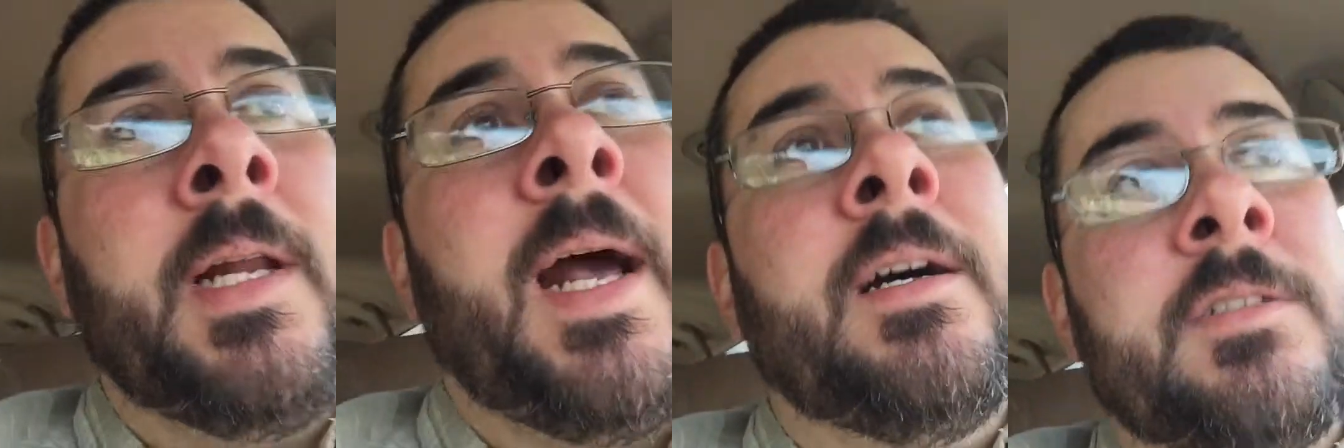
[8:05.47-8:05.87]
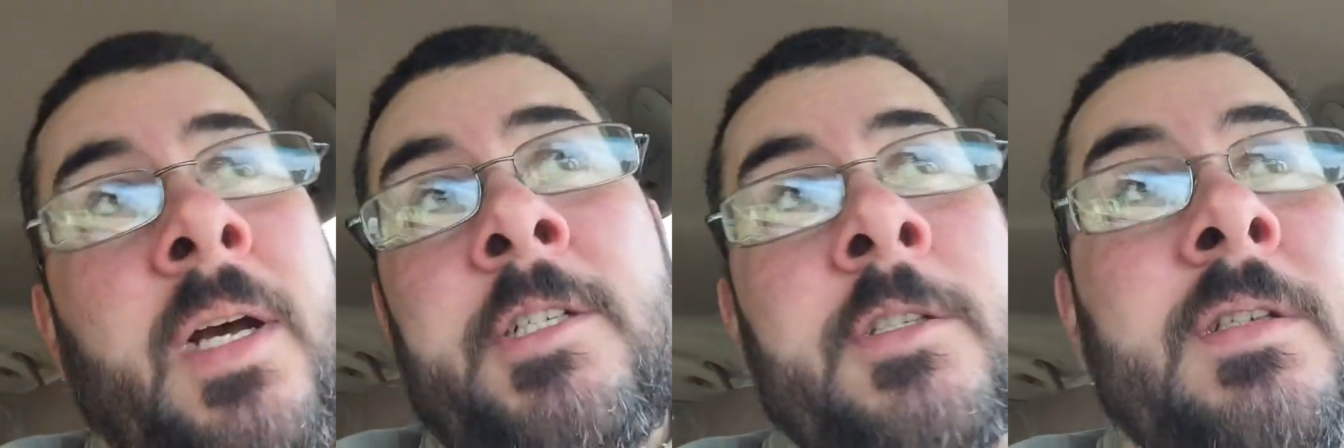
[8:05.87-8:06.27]
it out, so
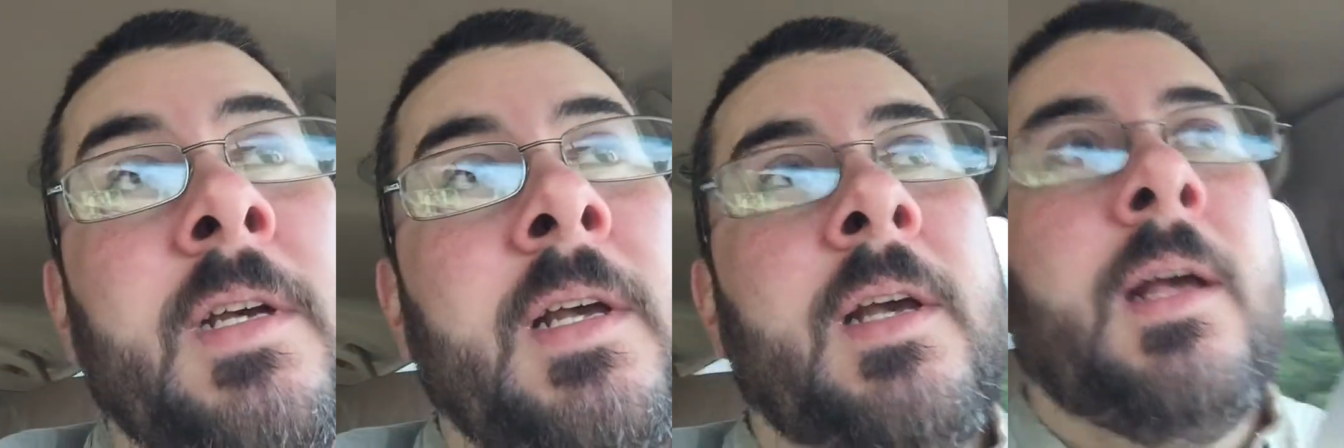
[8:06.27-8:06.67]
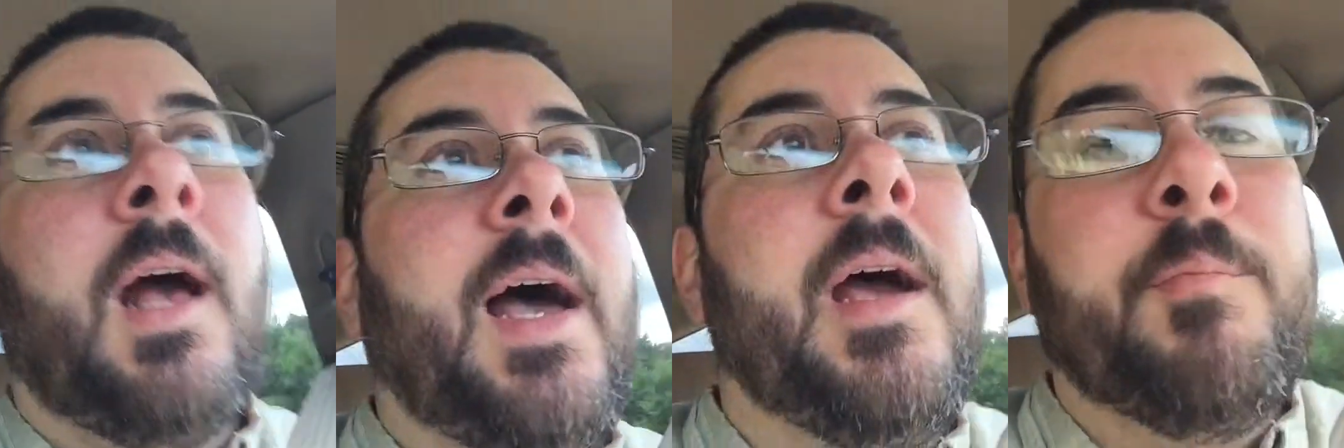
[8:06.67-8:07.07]

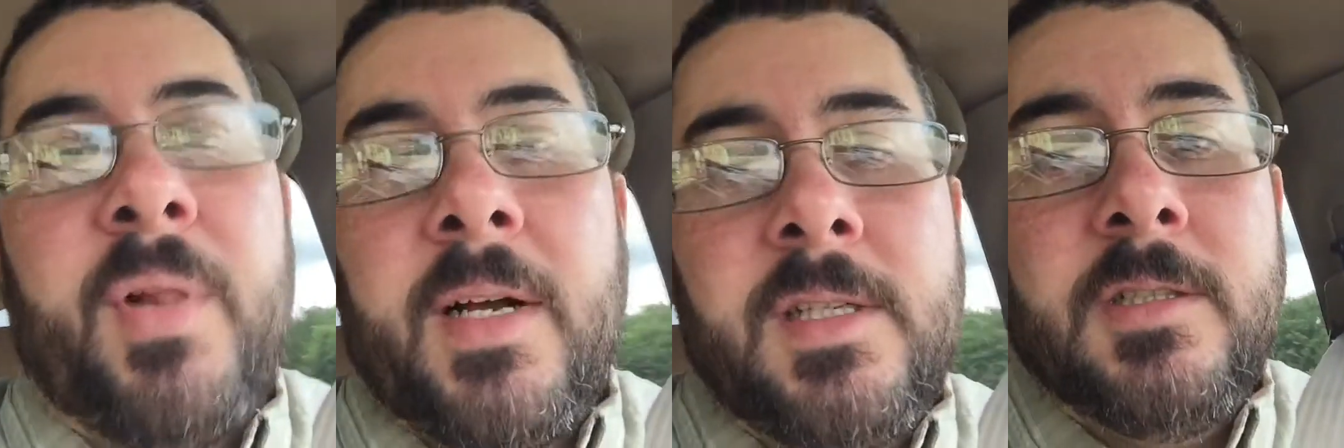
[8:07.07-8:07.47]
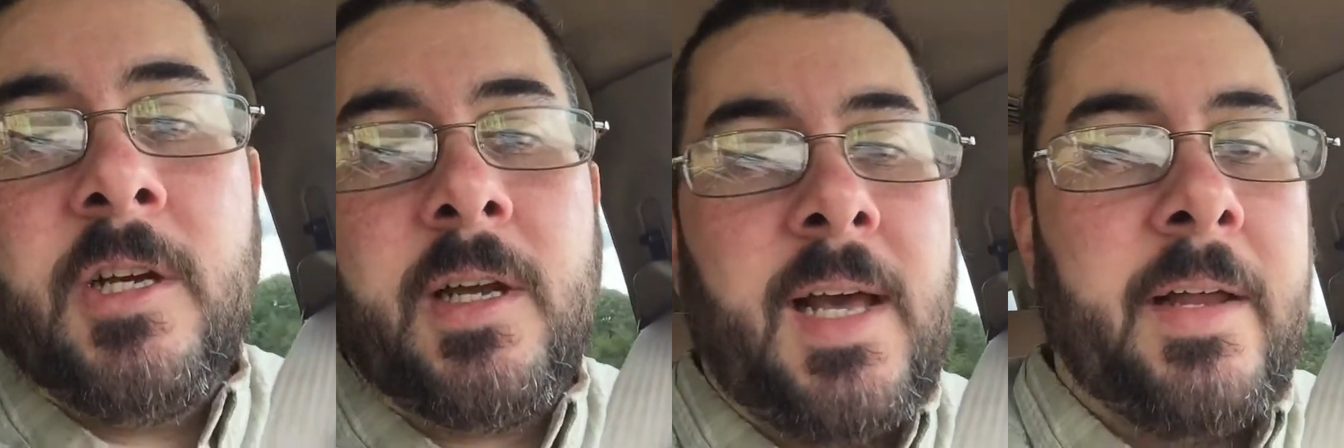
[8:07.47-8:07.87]
I unplugged it and
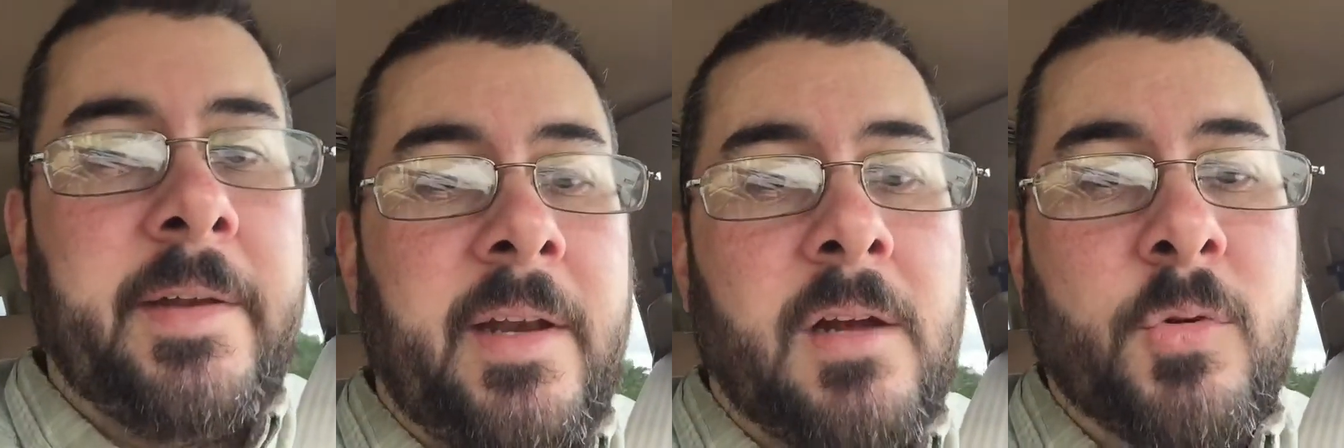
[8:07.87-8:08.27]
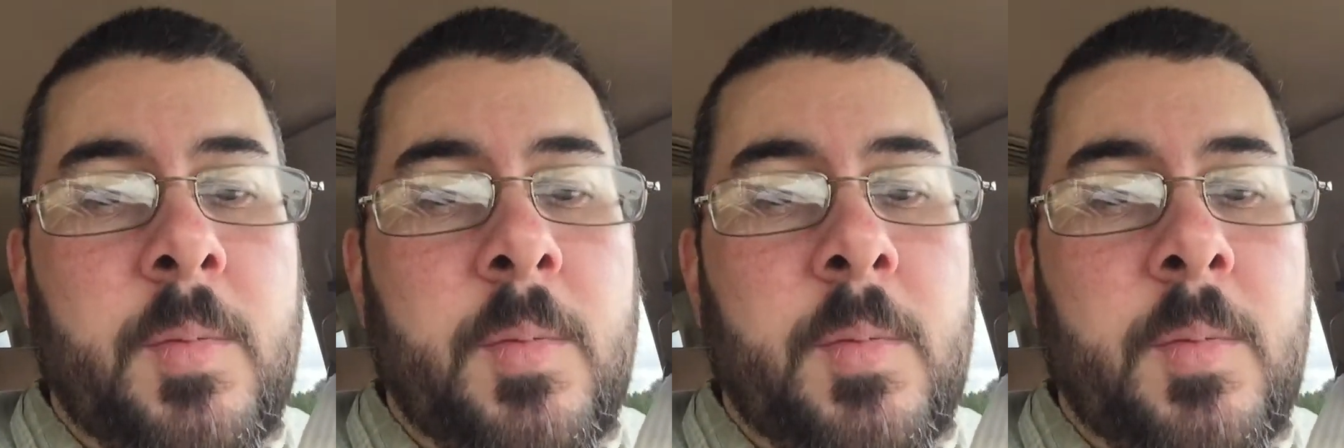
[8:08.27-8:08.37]
took it out and then never